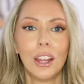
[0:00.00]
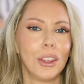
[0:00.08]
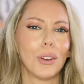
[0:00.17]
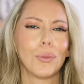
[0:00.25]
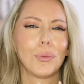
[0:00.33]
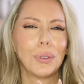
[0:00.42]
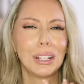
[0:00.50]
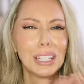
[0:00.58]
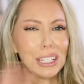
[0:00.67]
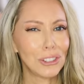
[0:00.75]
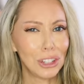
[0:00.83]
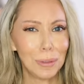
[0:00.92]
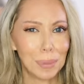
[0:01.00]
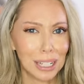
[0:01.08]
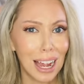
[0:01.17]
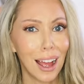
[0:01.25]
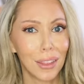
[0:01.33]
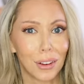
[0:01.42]
They're really cheap to
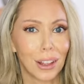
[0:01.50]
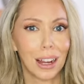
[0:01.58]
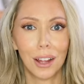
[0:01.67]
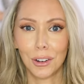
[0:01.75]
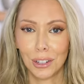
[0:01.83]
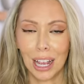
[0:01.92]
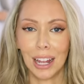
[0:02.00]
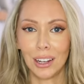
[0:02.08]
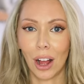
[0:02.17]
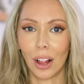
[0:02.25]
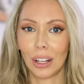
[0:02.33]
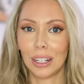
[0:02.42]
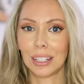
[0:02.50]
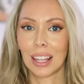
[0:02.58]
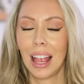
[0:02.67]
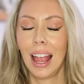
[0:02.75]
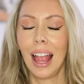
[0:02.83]
get. They're like under $10